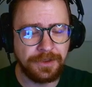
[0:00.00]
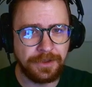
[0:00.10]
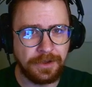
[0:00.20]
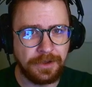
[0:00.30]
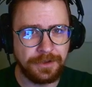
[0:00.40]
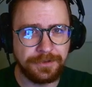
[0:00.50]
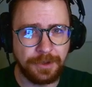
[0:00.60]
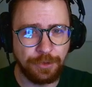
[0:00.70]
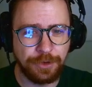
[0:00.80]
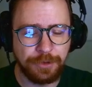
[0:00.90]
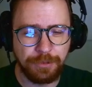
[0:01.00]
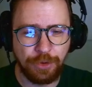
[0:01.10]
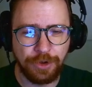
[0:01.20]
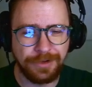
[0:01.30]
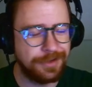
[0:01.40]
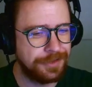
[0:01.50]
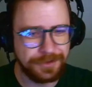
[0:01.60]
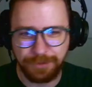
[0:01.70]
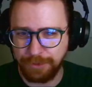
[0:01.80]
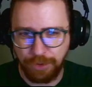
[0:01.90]
the summary report or
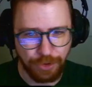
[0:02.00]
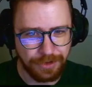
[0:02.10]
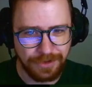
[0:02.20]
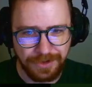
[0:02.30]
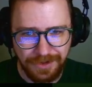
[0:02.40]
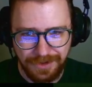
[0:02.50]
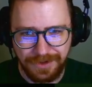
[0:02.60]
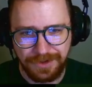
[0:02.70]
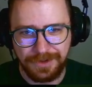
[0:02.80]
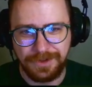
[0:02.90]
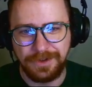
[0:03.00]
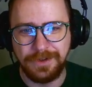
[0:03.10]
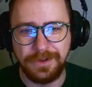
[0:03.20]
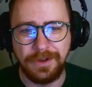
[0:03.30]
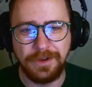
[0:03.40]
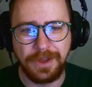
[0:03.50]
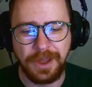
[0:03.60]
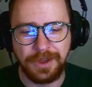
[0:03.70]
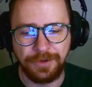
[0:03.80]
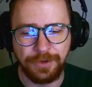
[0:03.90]
this report.
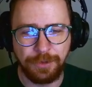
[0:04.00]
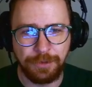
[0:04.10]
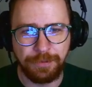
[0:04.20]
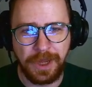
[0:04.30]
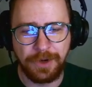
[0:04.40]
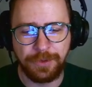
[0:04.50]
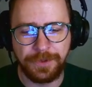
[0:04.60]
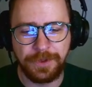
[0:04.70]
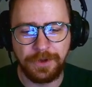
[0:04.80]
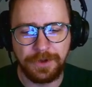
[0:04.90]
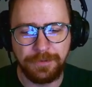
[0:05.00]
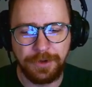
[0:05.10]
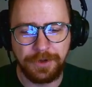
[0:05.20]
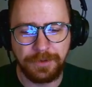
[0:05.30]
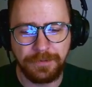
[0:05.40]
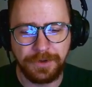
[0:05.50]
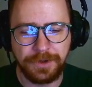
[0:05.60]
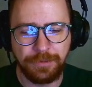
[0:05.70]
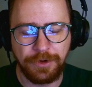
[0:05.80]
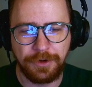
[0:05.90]
Okay, we're back with the computing
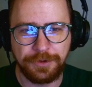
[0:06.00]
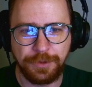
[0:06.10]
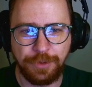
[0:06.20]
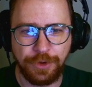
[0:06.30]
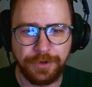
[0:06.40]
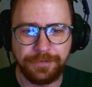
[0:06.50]
monthly progress report.